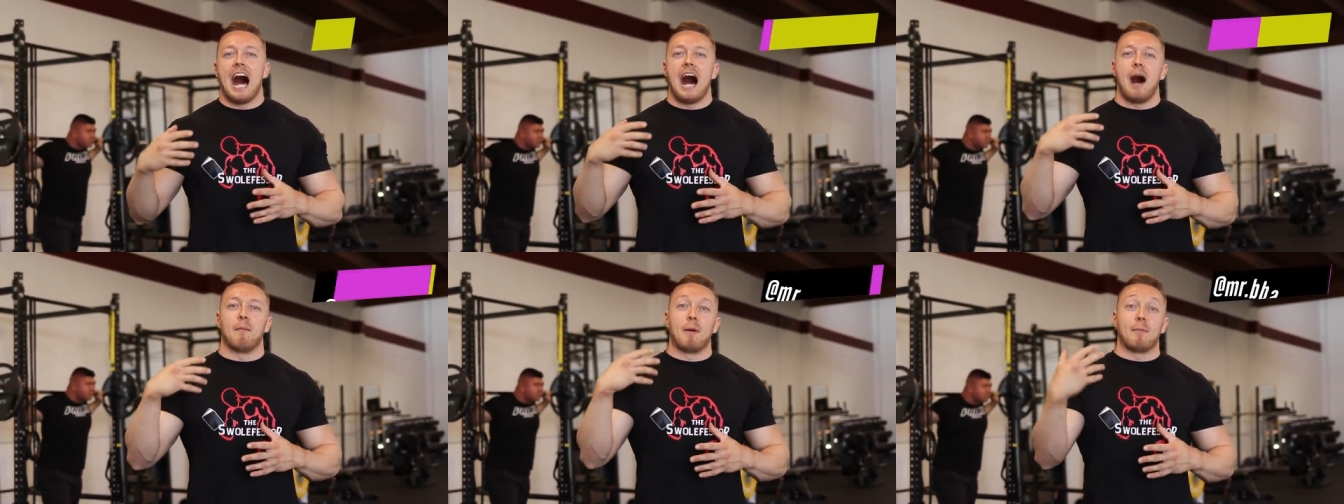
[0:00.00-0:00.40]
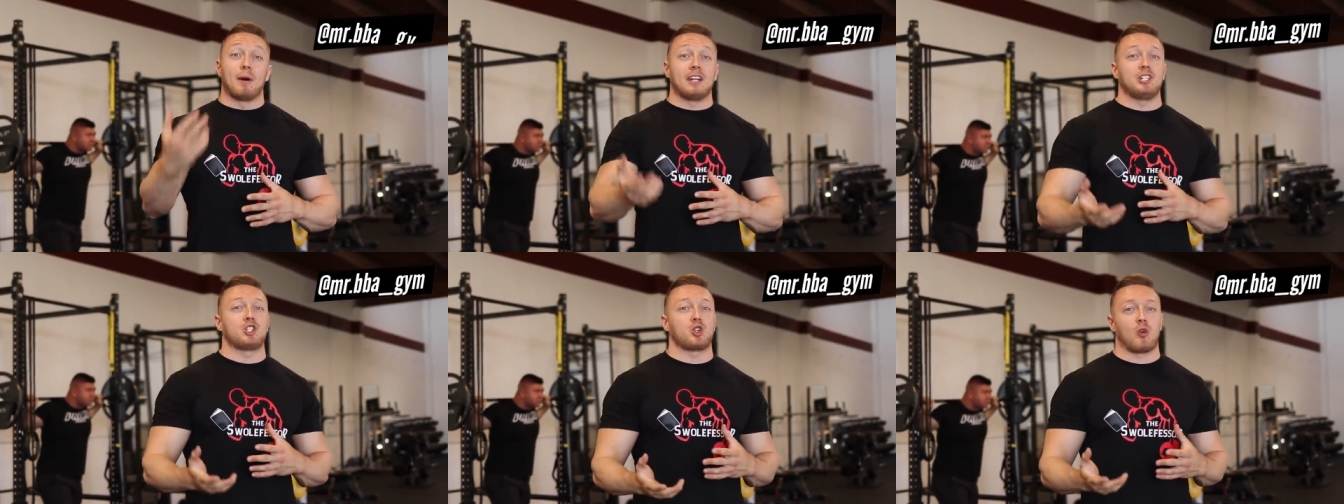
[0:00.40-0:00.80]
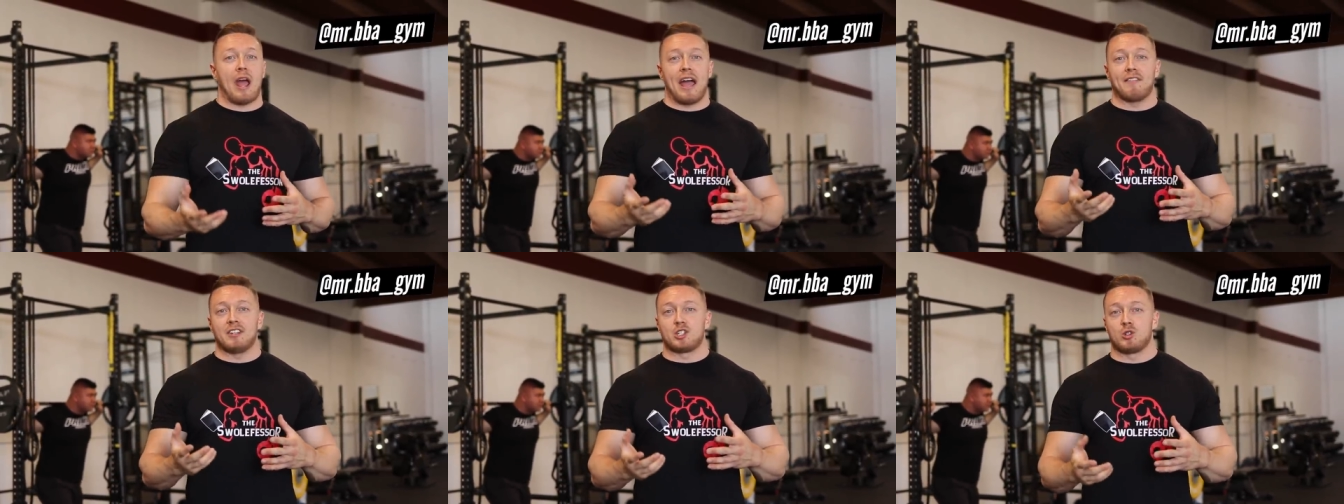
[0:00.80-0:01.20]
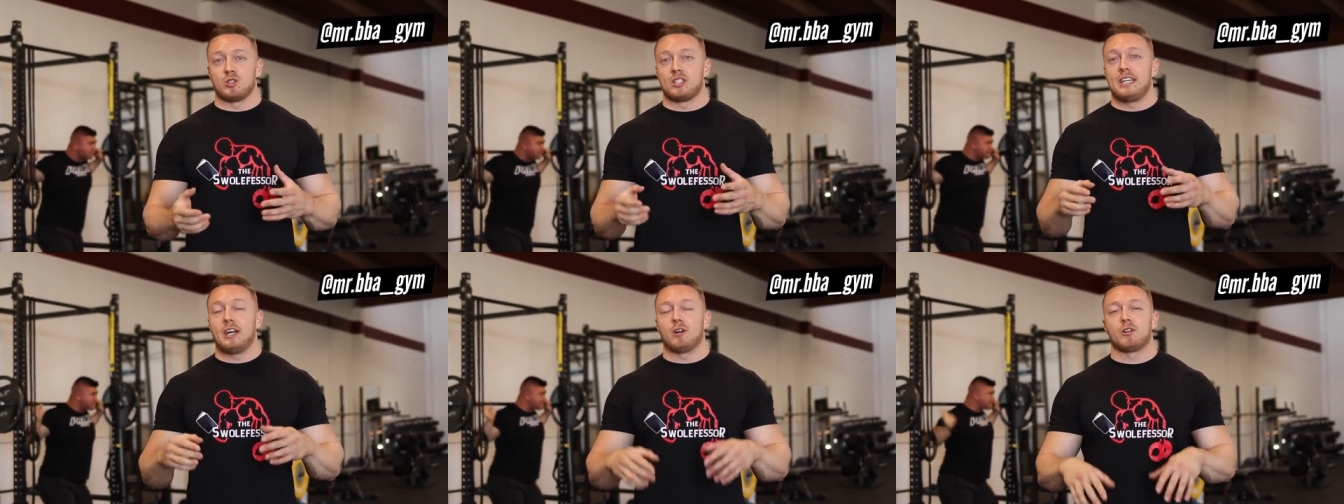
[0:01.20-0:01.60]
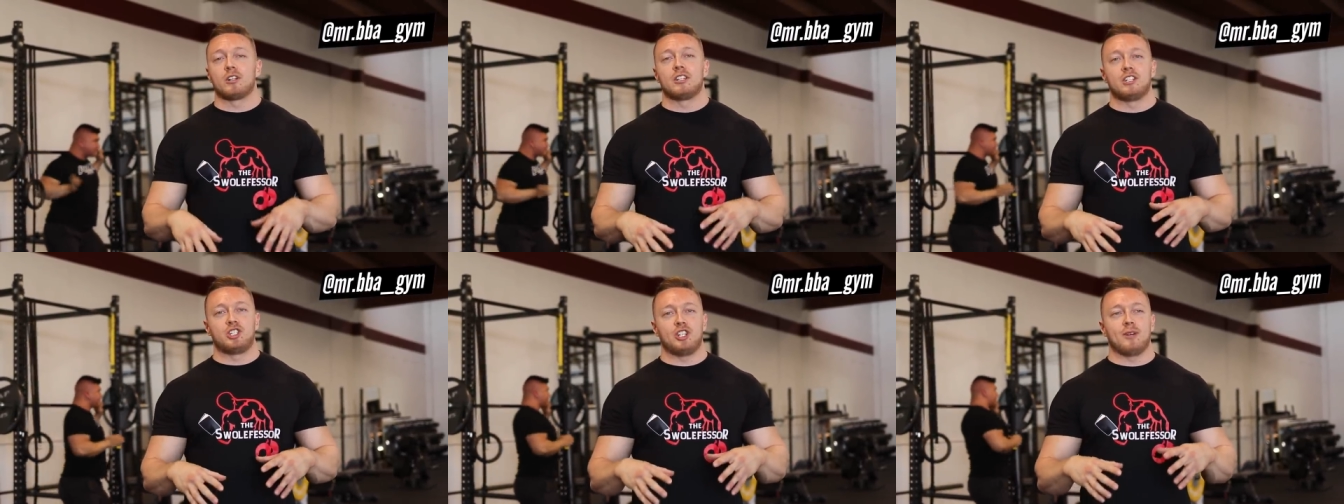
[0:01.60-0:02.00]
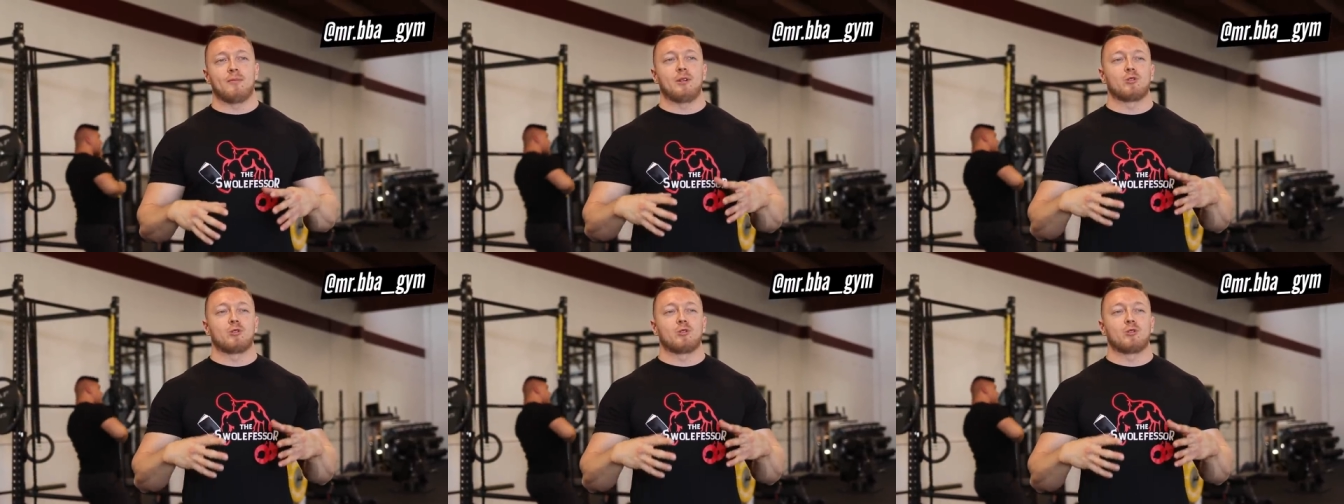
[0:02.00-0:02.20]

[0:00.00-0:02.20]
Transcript: My buddy Travis, who's the owner of this gym,